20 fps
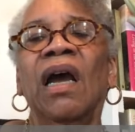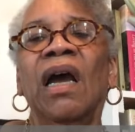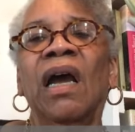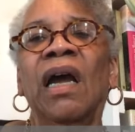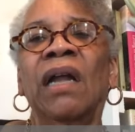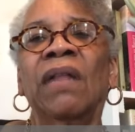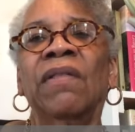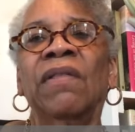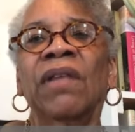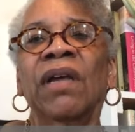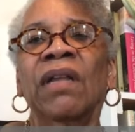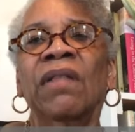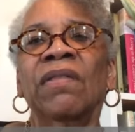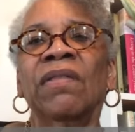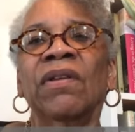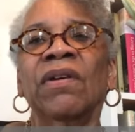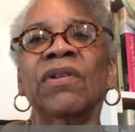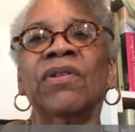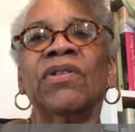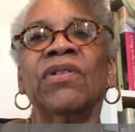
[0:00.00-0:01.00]
And
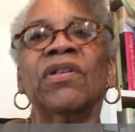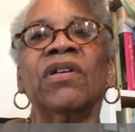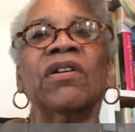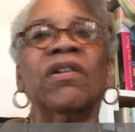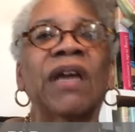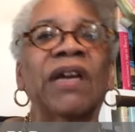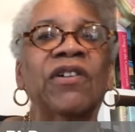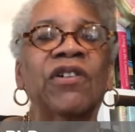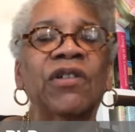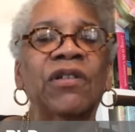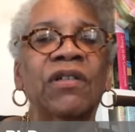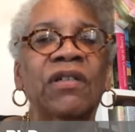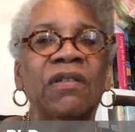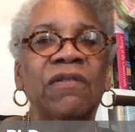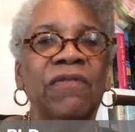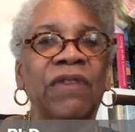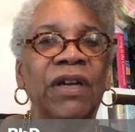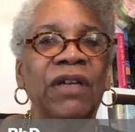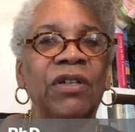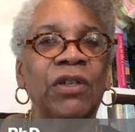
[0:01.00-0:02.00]
then those connections
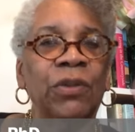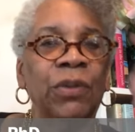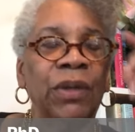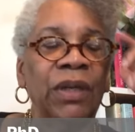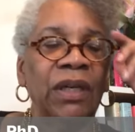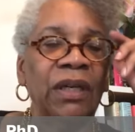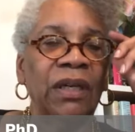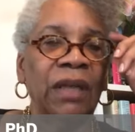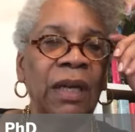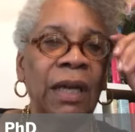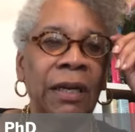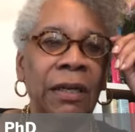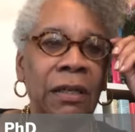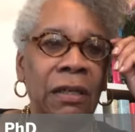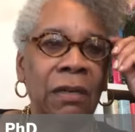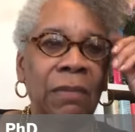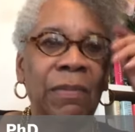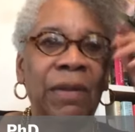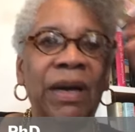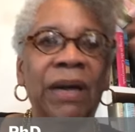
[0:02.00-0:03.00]
eventually led
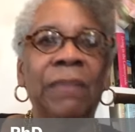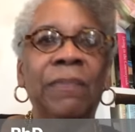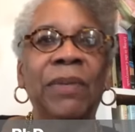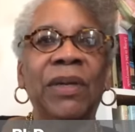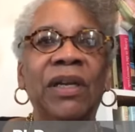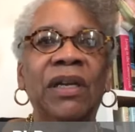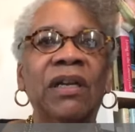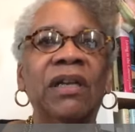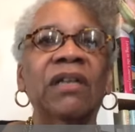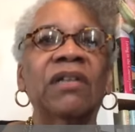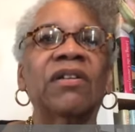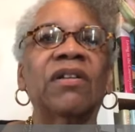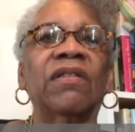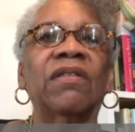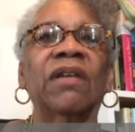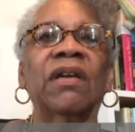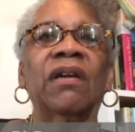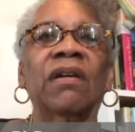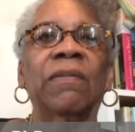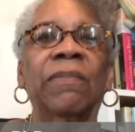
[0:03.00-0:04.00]
to my beginning to
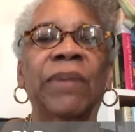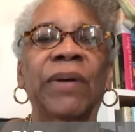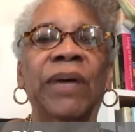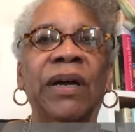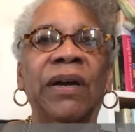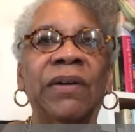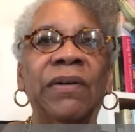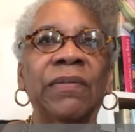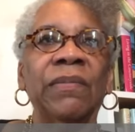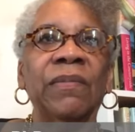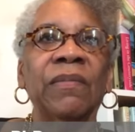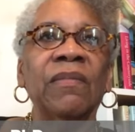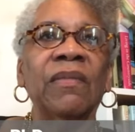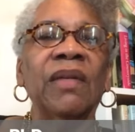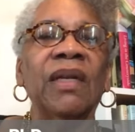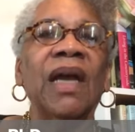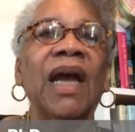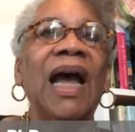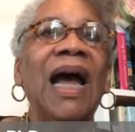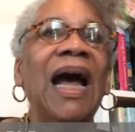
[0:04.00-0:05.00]
think about
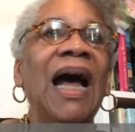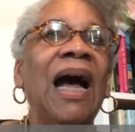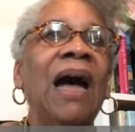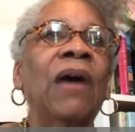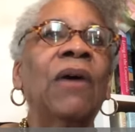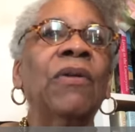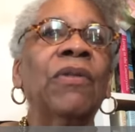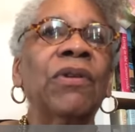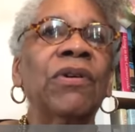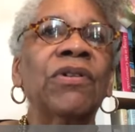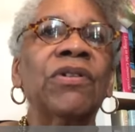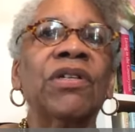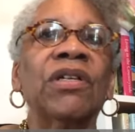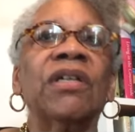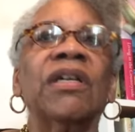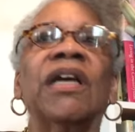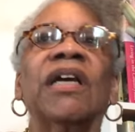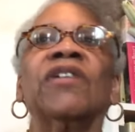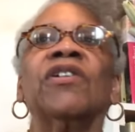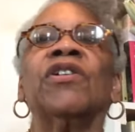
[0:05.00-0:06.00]
how those
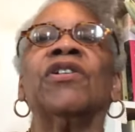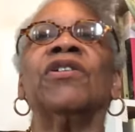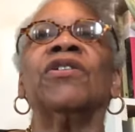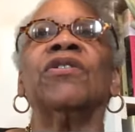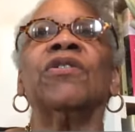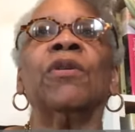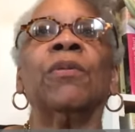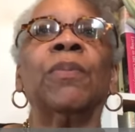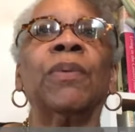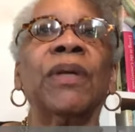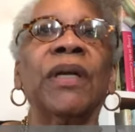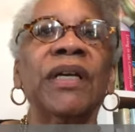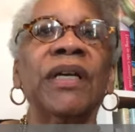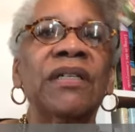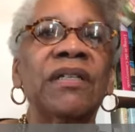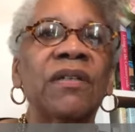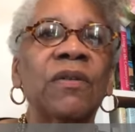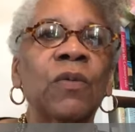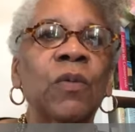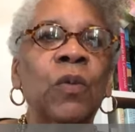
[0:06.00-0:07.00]
connections took
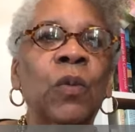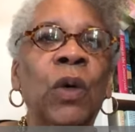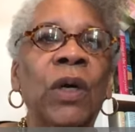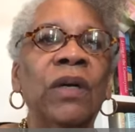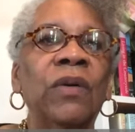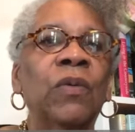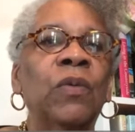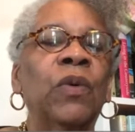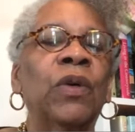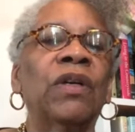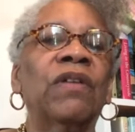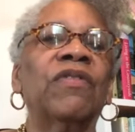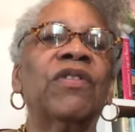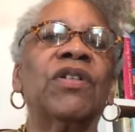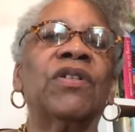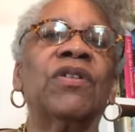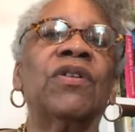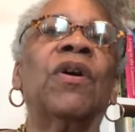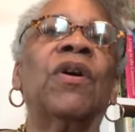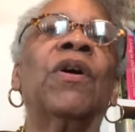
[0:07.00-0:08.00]
place and what would have
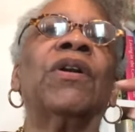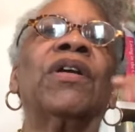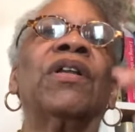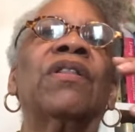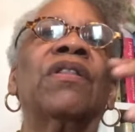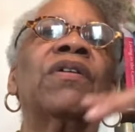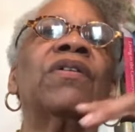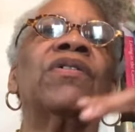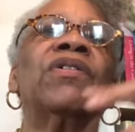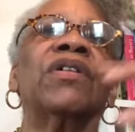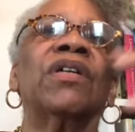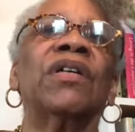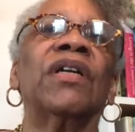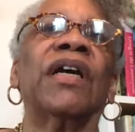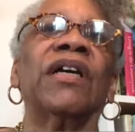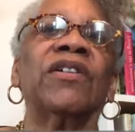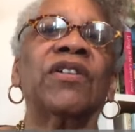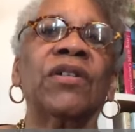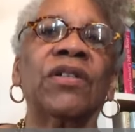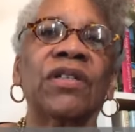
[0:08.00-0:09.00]
started those
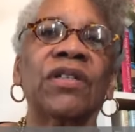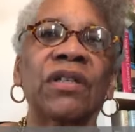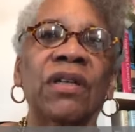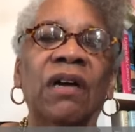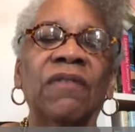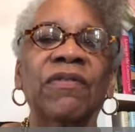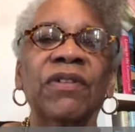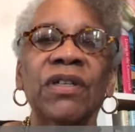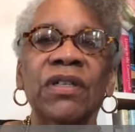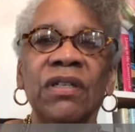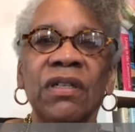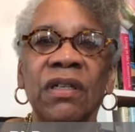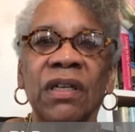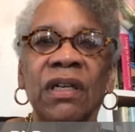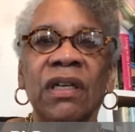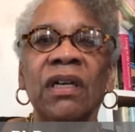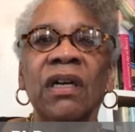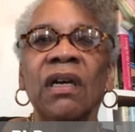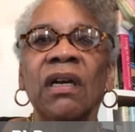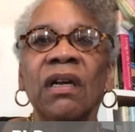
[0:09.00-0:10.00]
connections. And
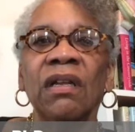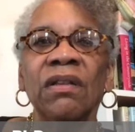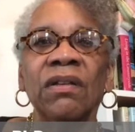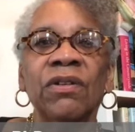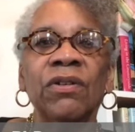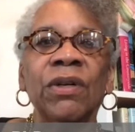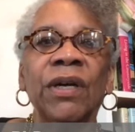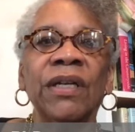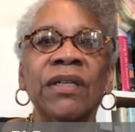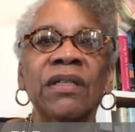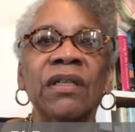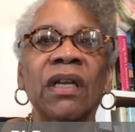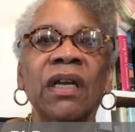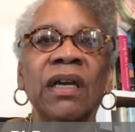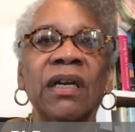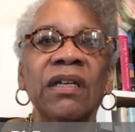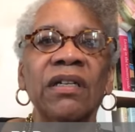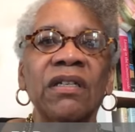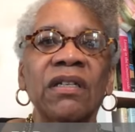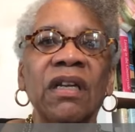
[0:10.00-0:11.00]
obviously the
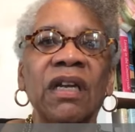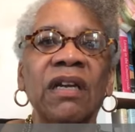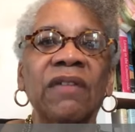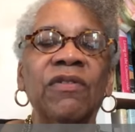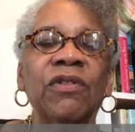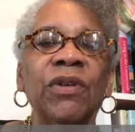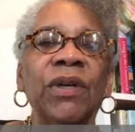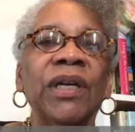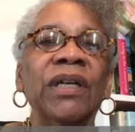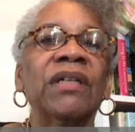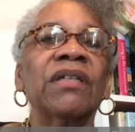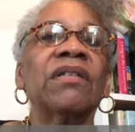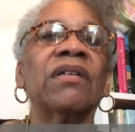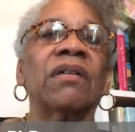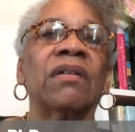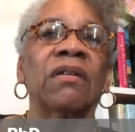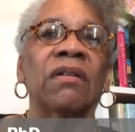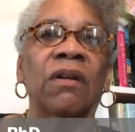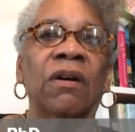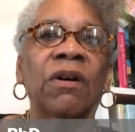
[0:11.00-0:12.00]
transatlantic slave trade is
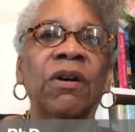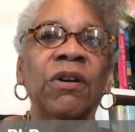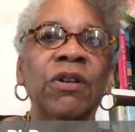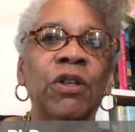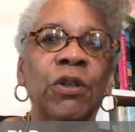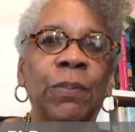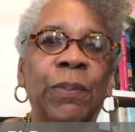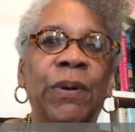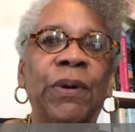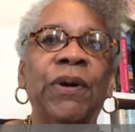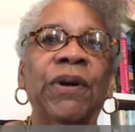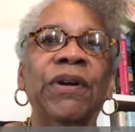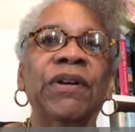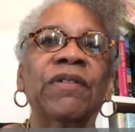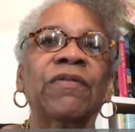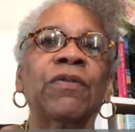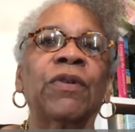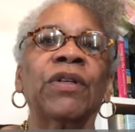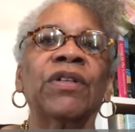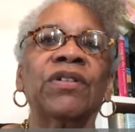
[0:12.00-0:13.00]
a large part
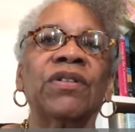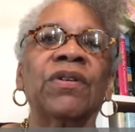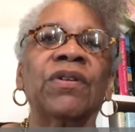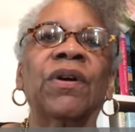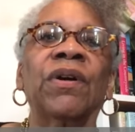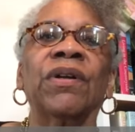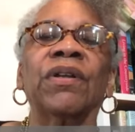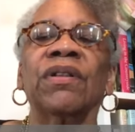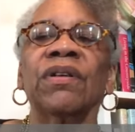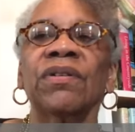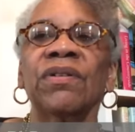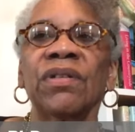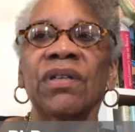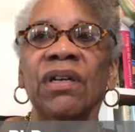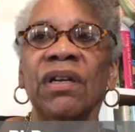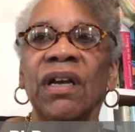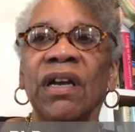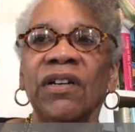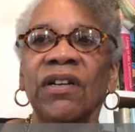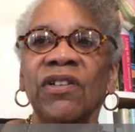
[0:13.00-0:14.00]
of what started those
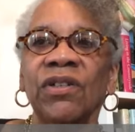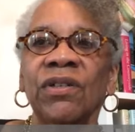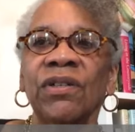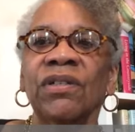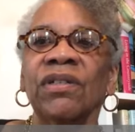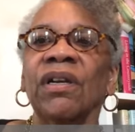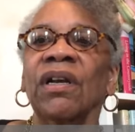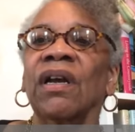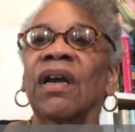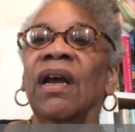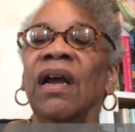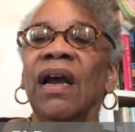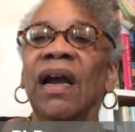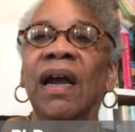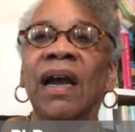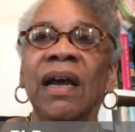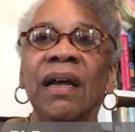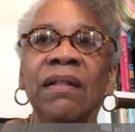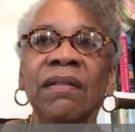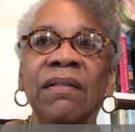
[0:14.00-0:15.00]
connections.
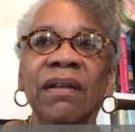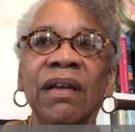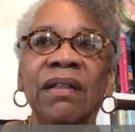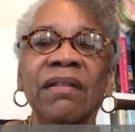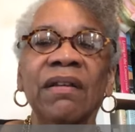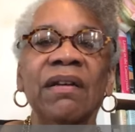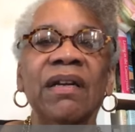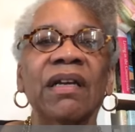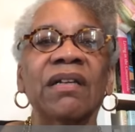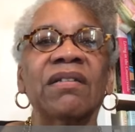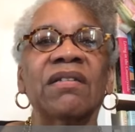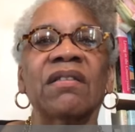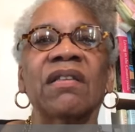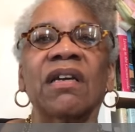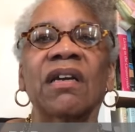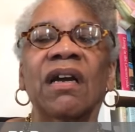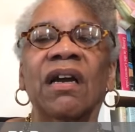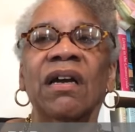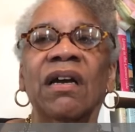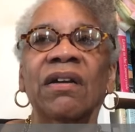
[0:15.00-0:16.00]
And then the next
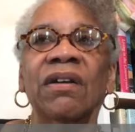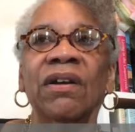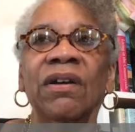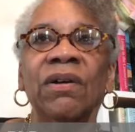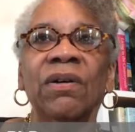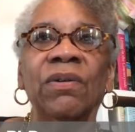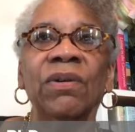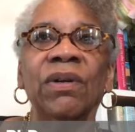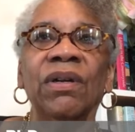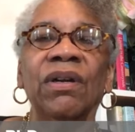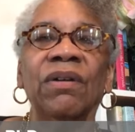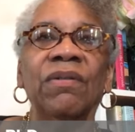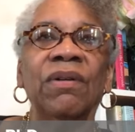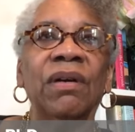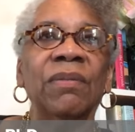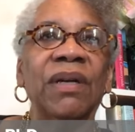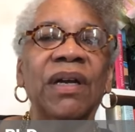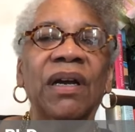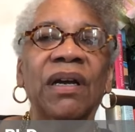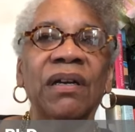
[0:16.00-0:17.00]
thing I know, you know,
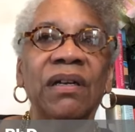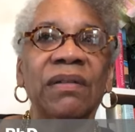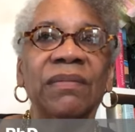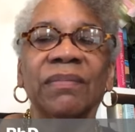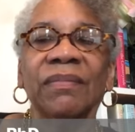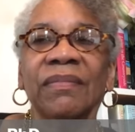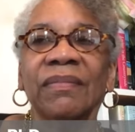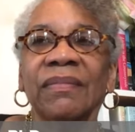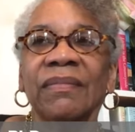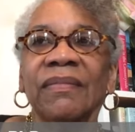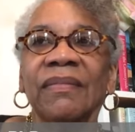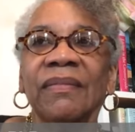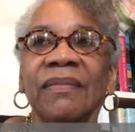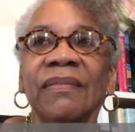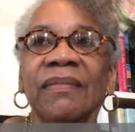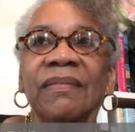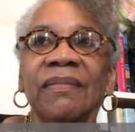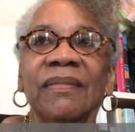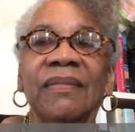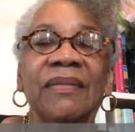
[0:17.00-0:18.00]
I'm kind of
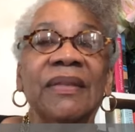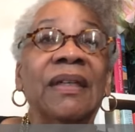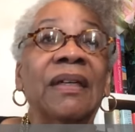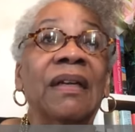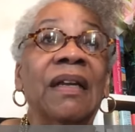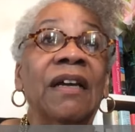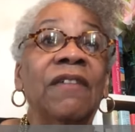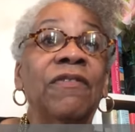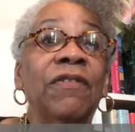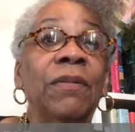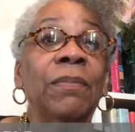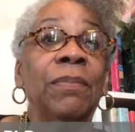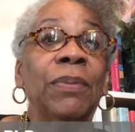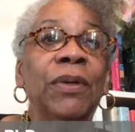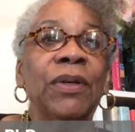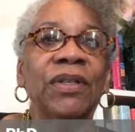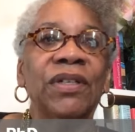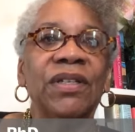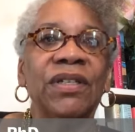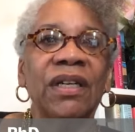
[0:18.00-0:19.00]
11
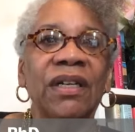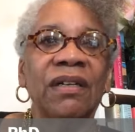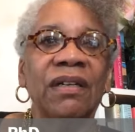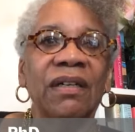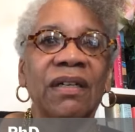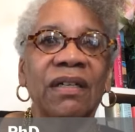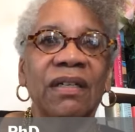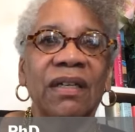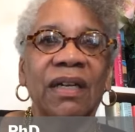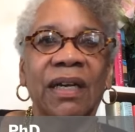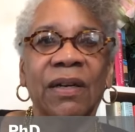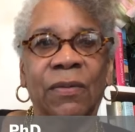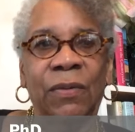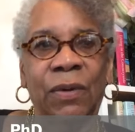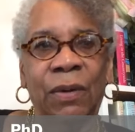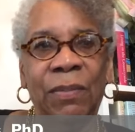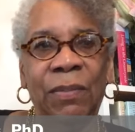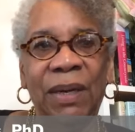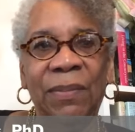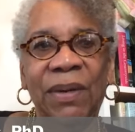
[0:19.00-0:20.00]
books in, and it's like,
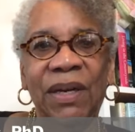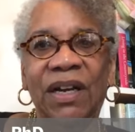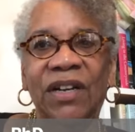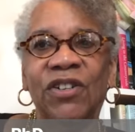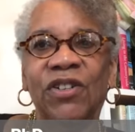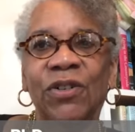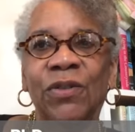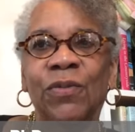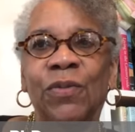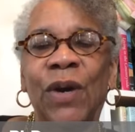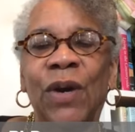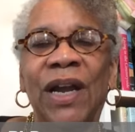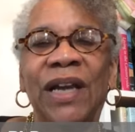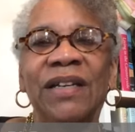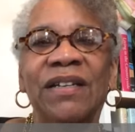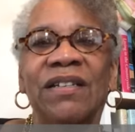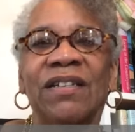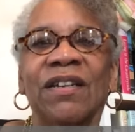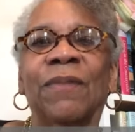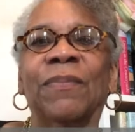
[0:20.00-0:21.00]
well, maybe I should
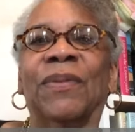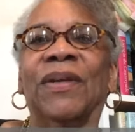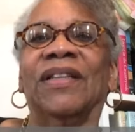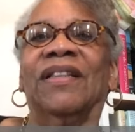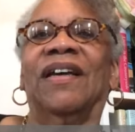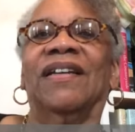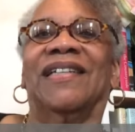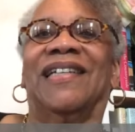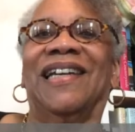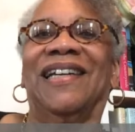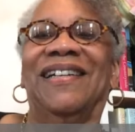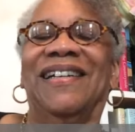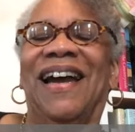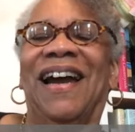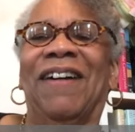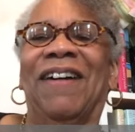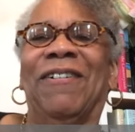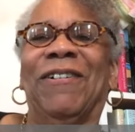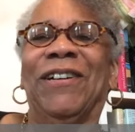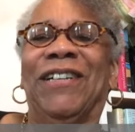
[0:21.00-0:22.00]
write something that's a
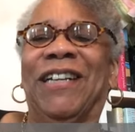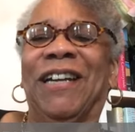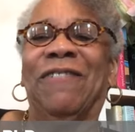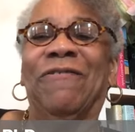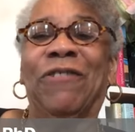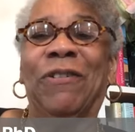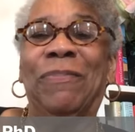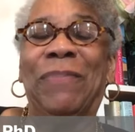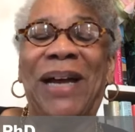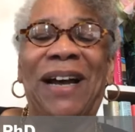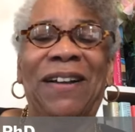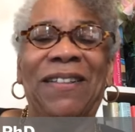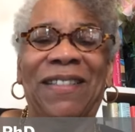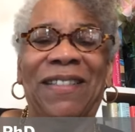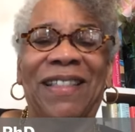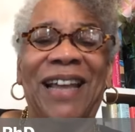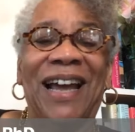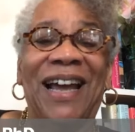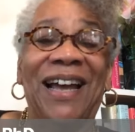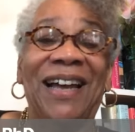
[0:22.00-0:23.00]
narrative about
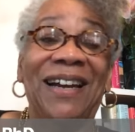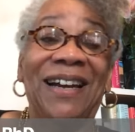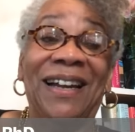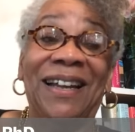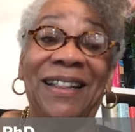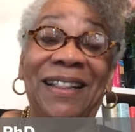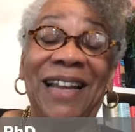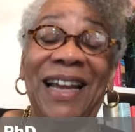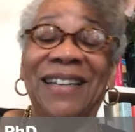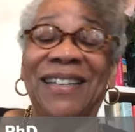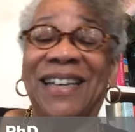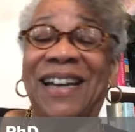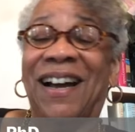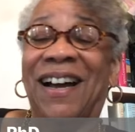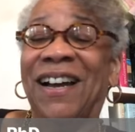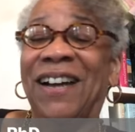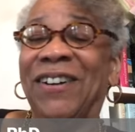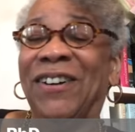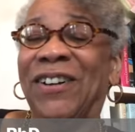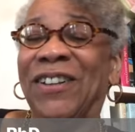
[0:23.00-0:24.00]
that.
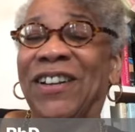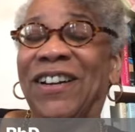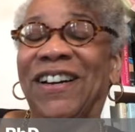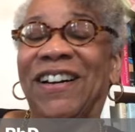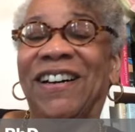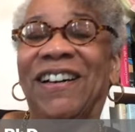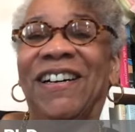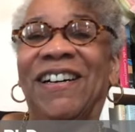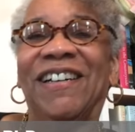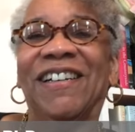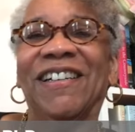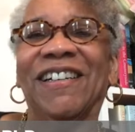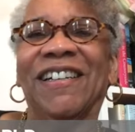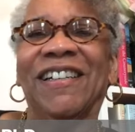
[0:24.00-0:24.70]
High on the Hog.